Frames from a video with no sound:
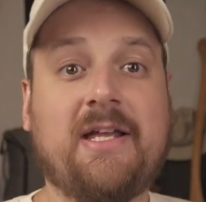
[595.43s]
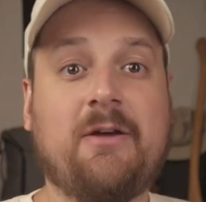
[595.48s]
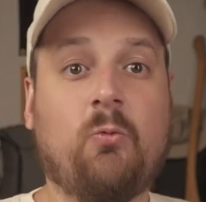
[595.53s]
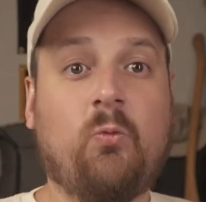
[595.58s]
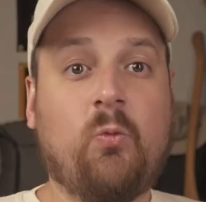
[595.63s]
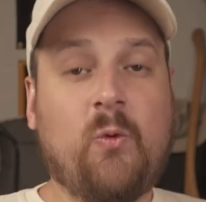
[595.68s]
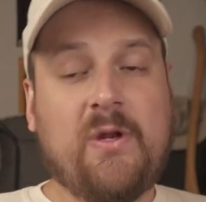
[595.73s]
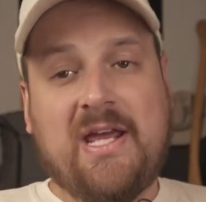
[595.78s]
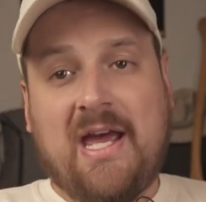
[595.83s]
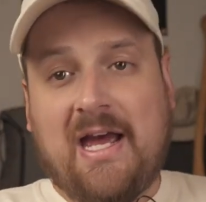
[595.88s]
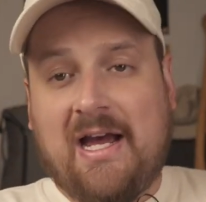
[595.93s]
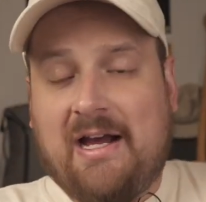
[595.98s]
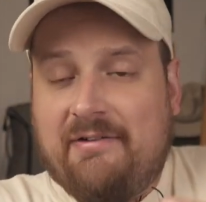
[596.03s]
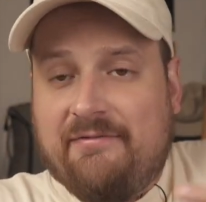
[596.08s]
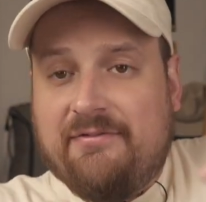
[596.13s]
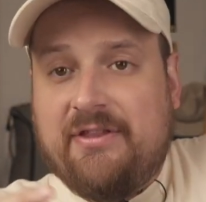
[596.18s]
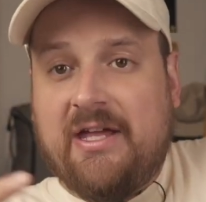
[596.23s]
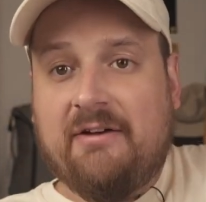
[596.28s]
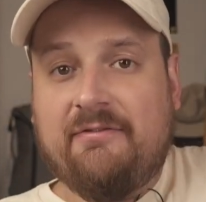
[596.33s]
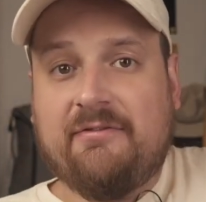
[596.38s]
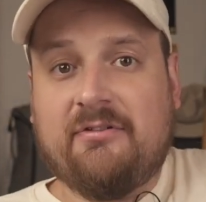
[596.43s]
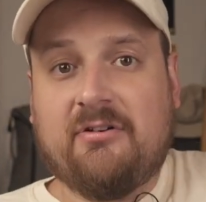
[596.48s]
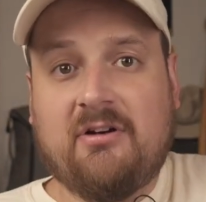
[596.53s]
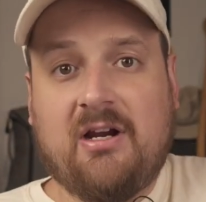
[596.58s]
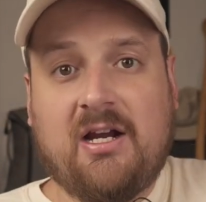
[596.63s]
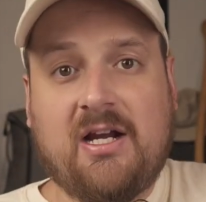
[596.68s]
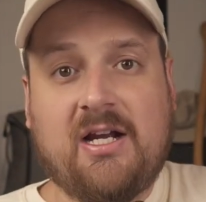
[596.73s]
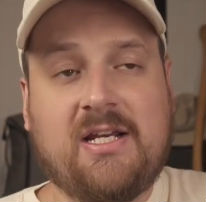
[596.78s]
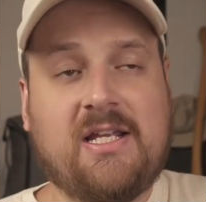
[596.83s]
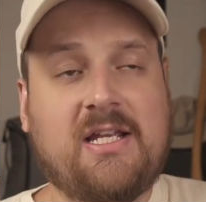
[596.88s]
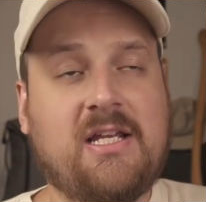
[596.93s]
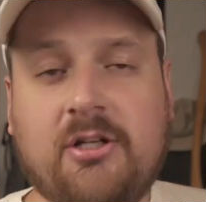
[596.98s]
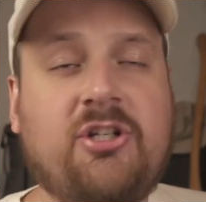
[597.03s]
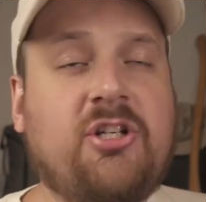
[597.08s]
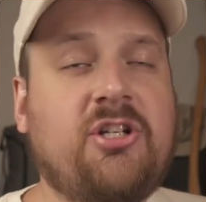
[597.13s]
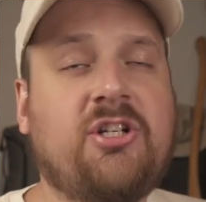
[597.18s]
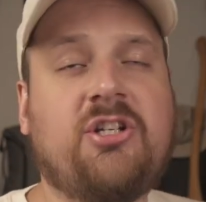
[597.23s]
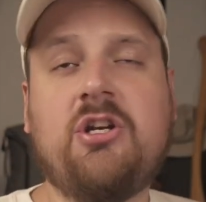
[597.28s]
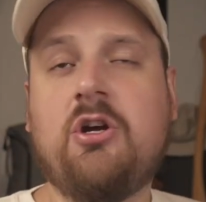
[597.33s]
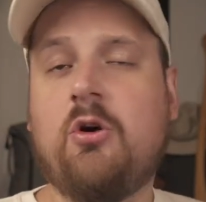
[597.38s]
We have that variety,
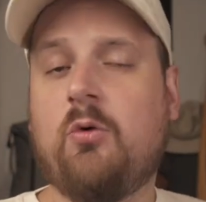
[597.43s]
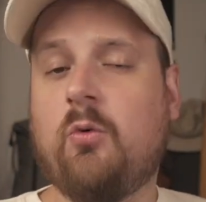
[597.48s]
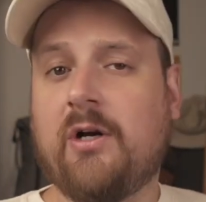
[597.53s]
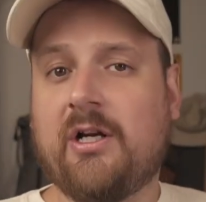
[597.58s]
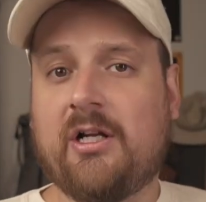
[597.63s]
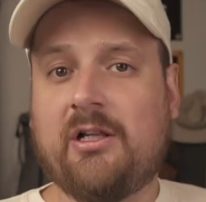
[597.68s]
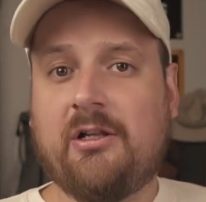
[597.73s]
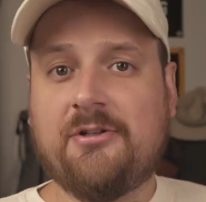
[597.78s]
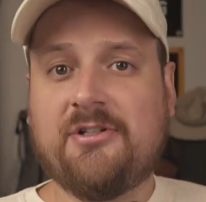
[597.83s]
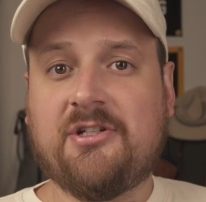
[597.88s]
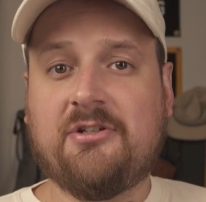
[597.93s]
just nowhere close